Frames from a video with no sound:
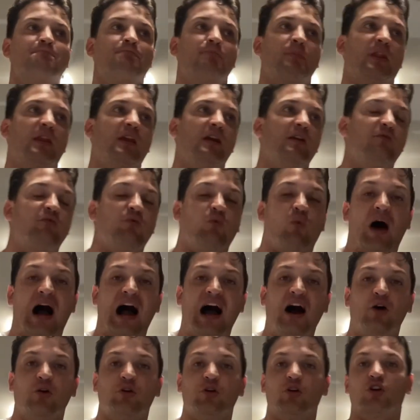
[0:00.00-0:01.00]
If
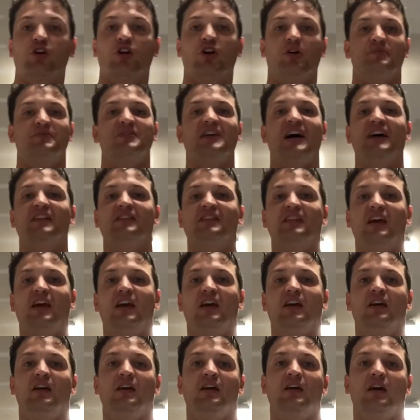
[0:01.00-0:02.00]
Wilder comes out
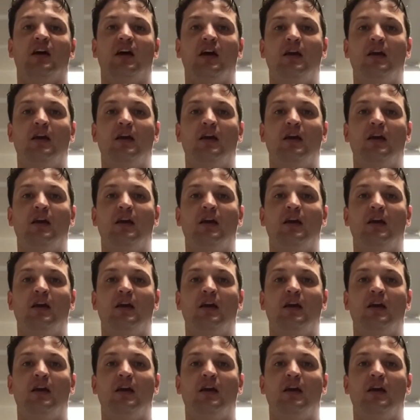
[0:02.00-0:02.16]
there